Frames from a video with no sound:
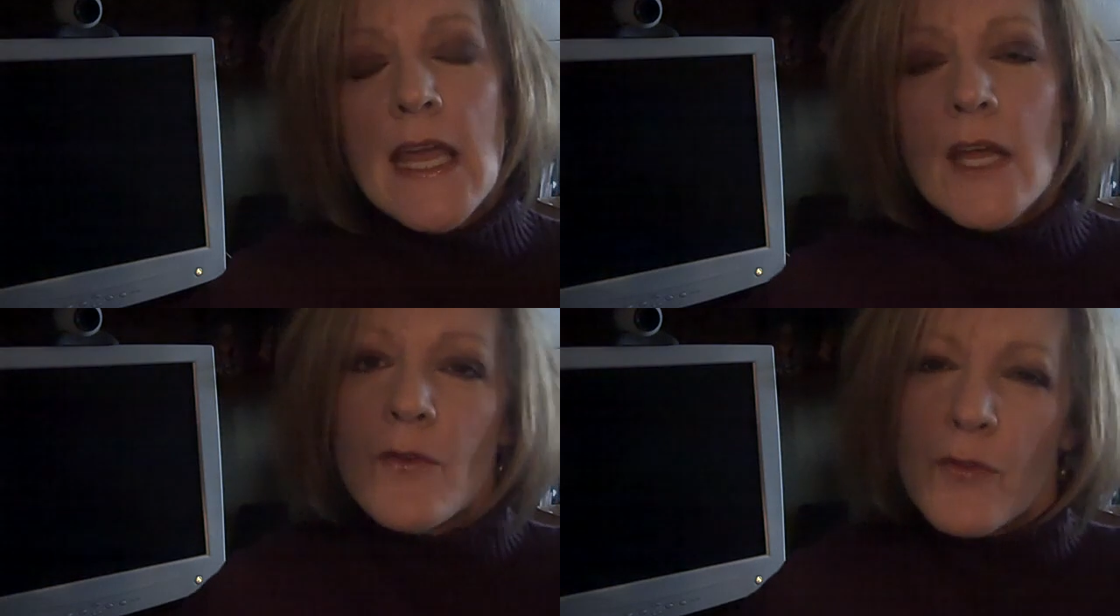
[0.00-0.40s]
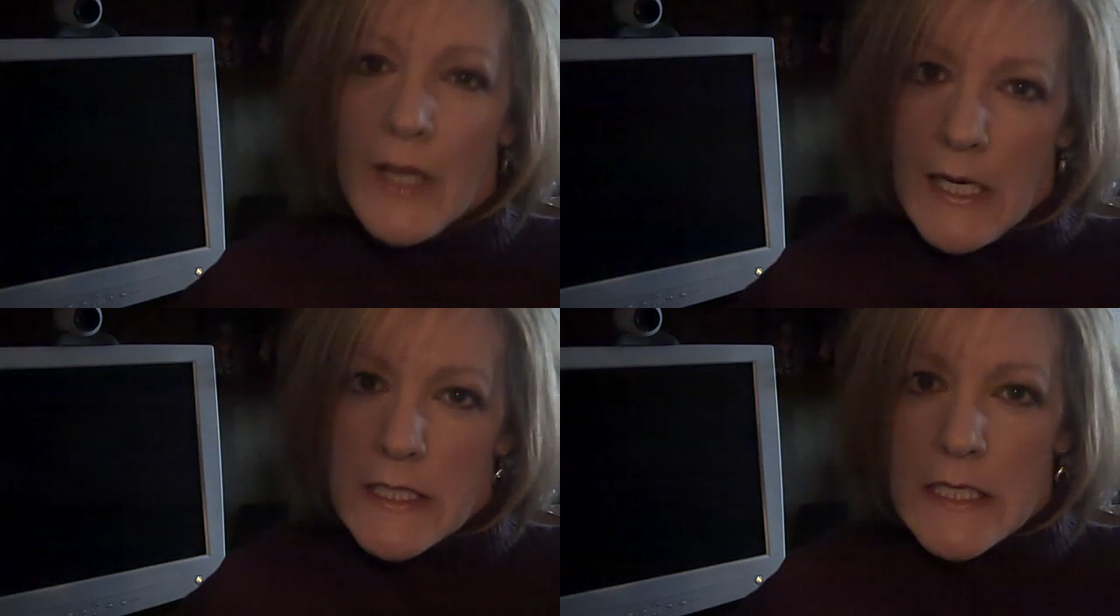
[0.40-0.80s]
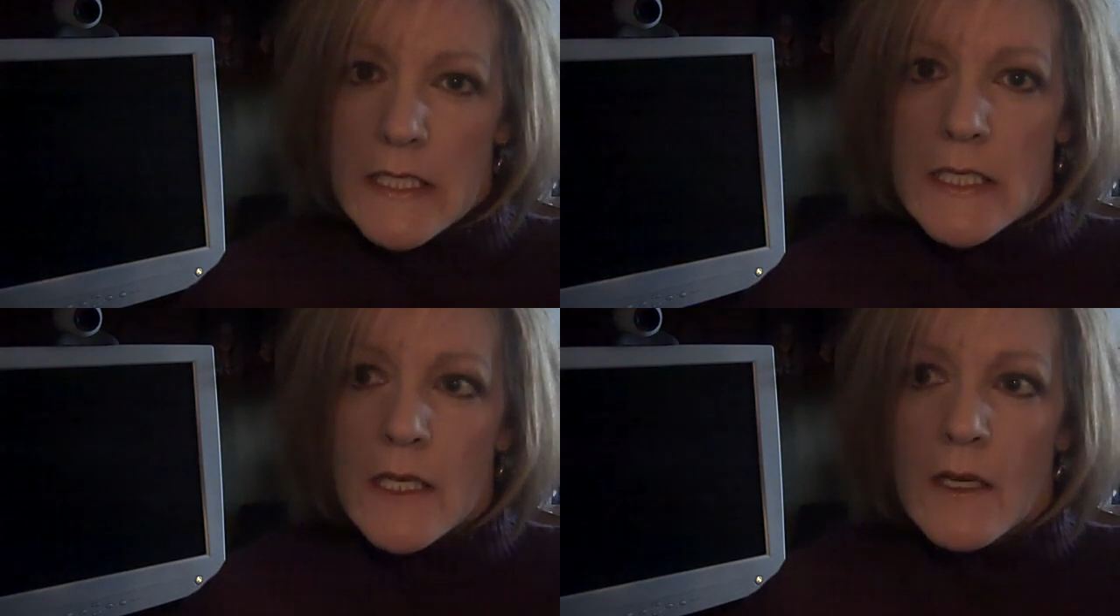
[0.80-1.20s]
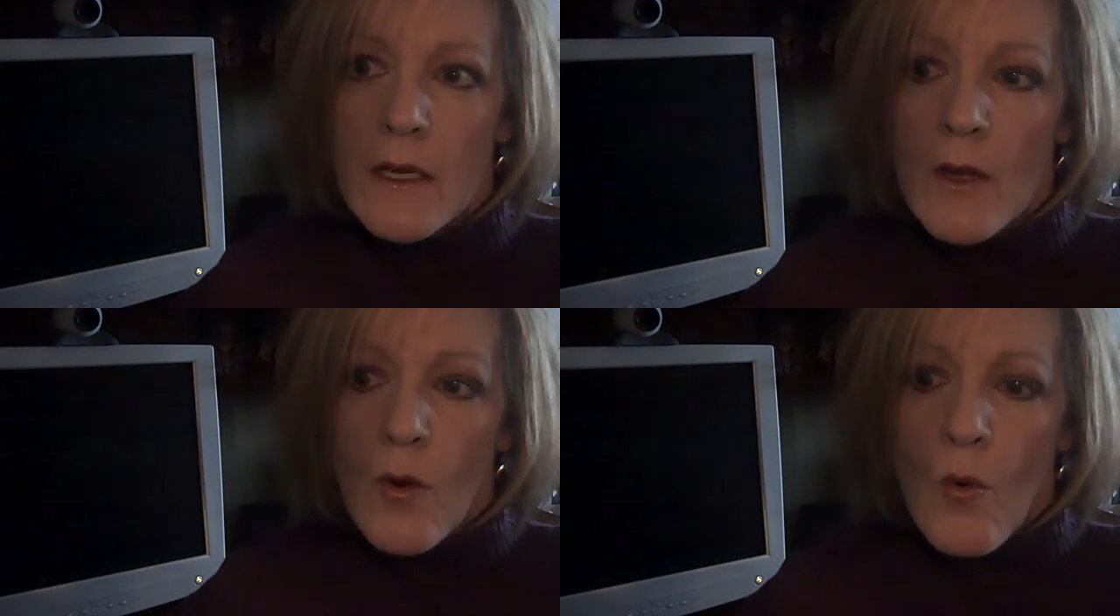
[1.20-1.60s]
inflicted
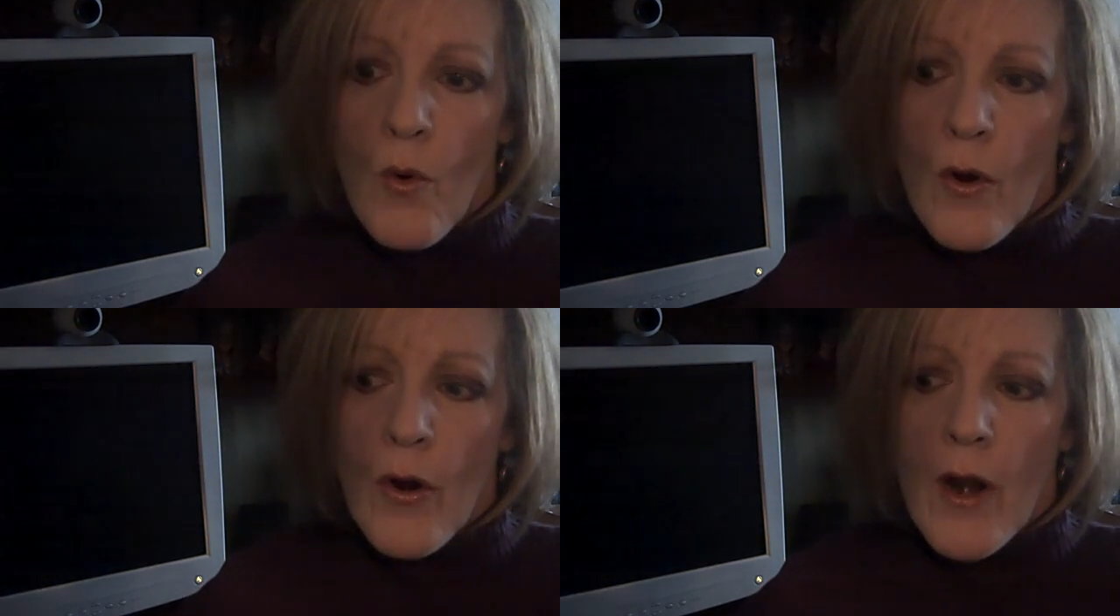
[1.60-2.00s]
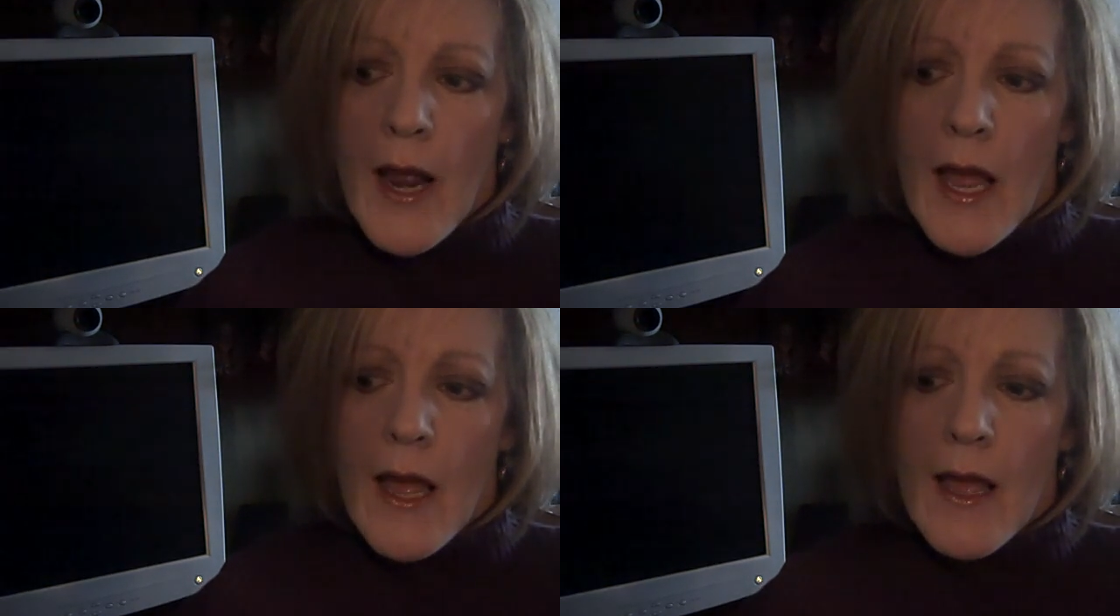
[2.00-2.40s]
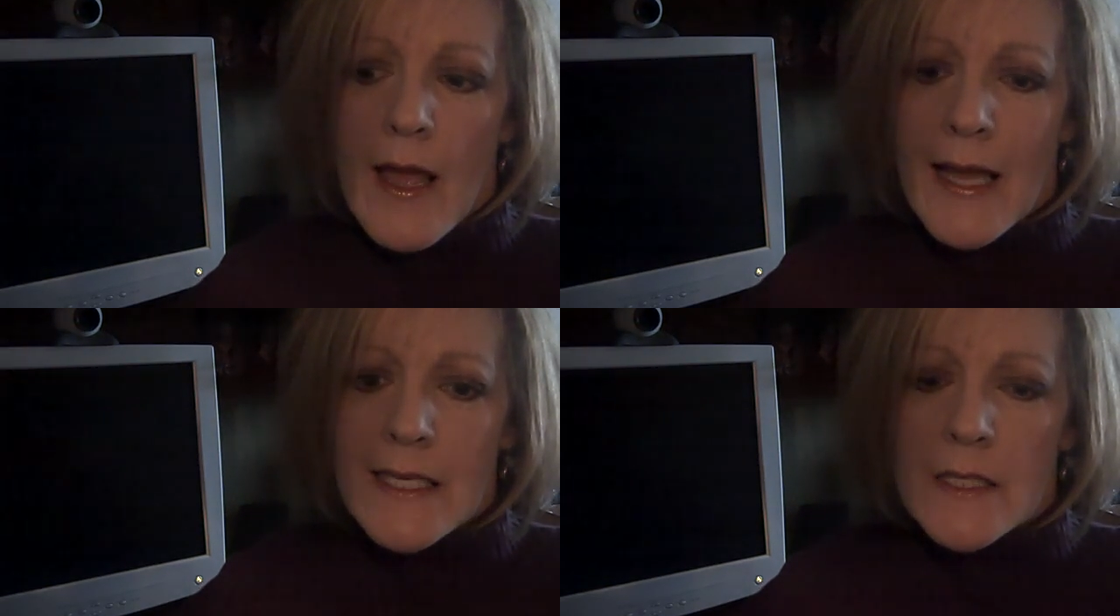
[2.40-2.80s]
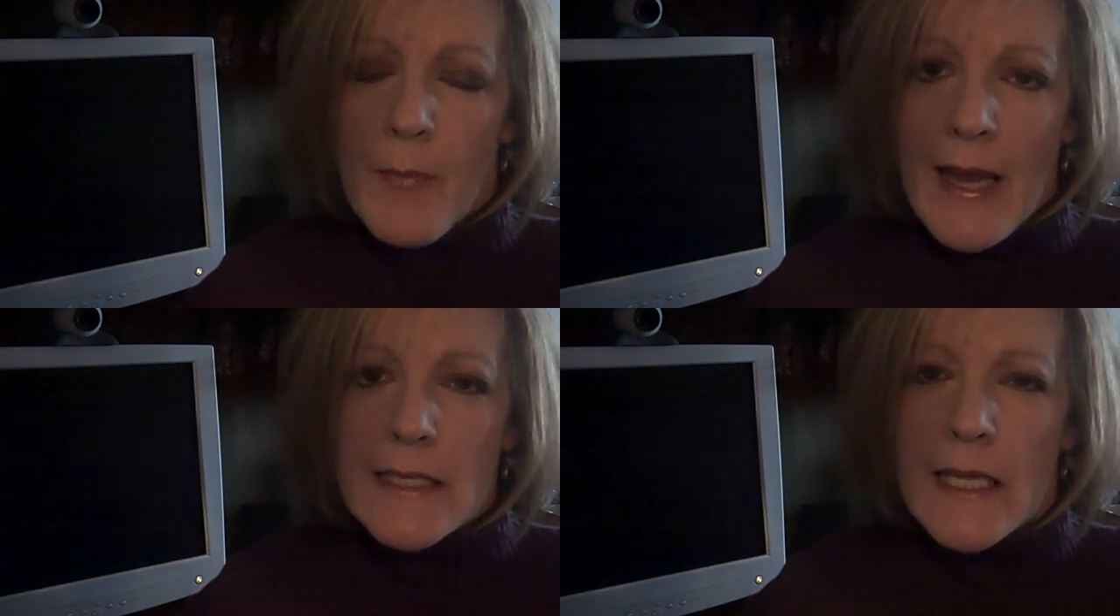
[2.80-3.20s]
or
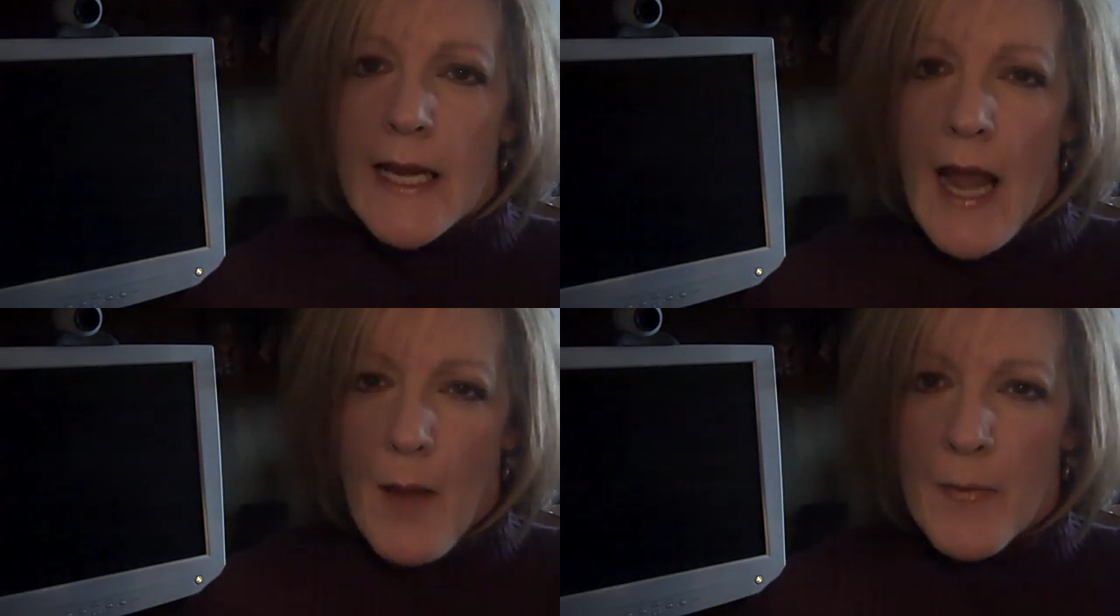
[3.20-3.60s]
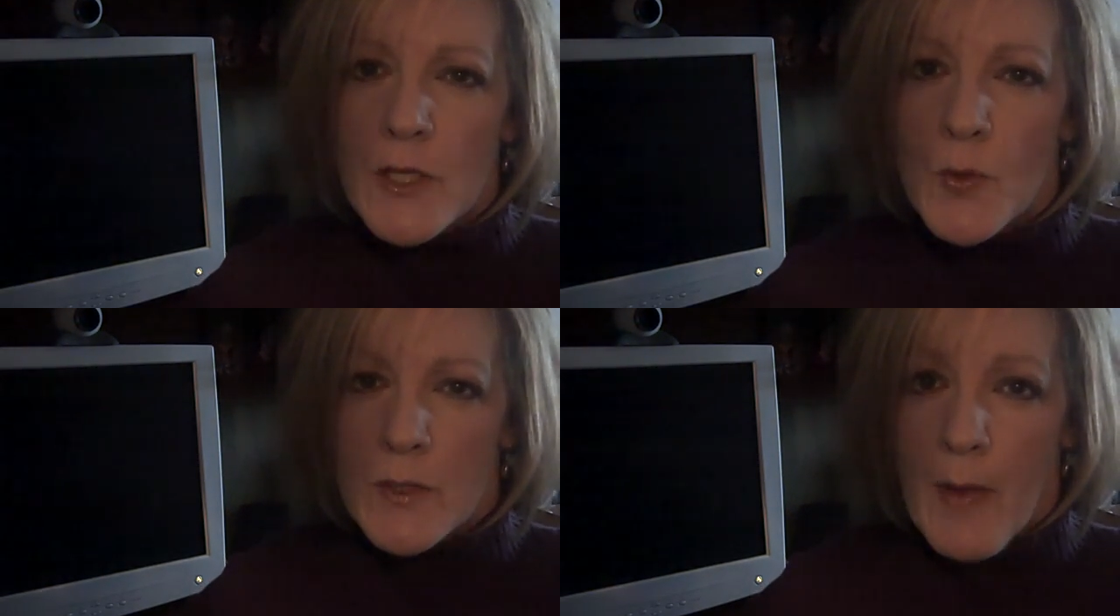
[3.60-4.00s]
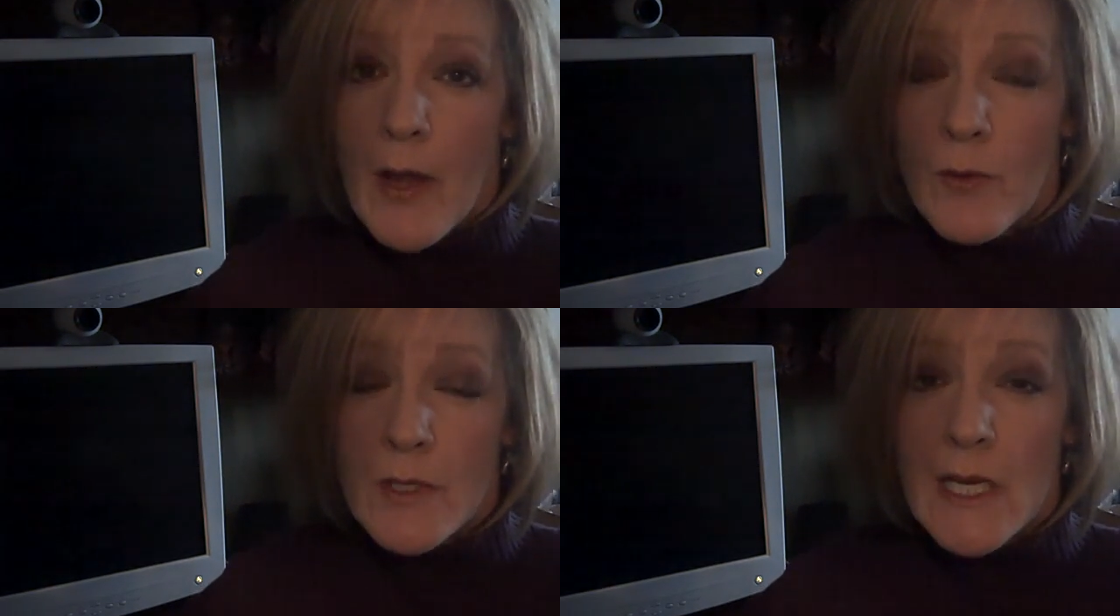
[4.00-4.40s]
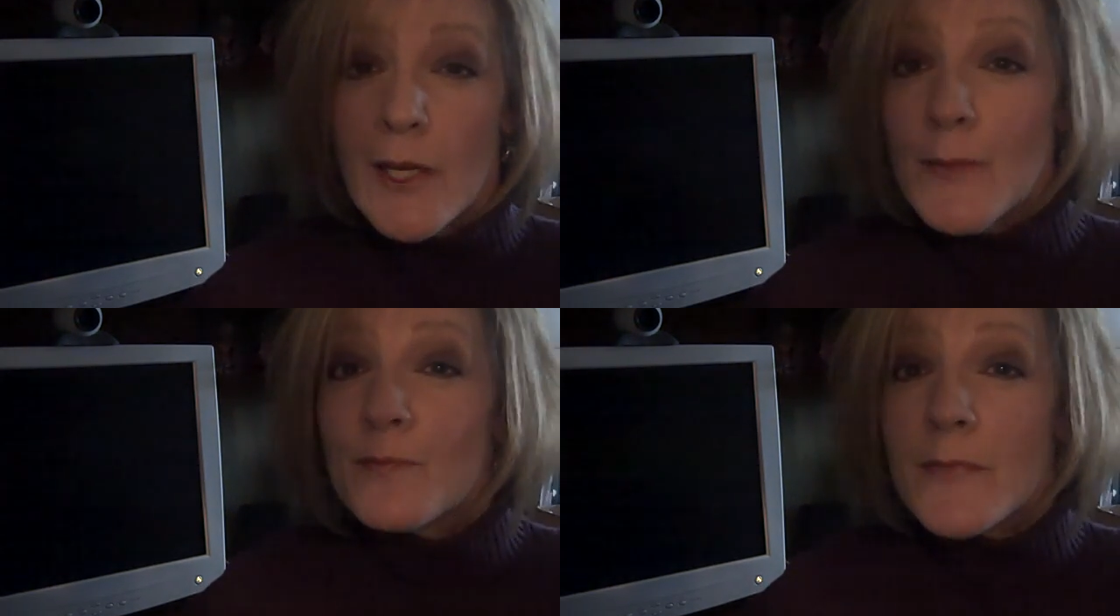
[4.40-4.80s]
expected and how much was my own deal.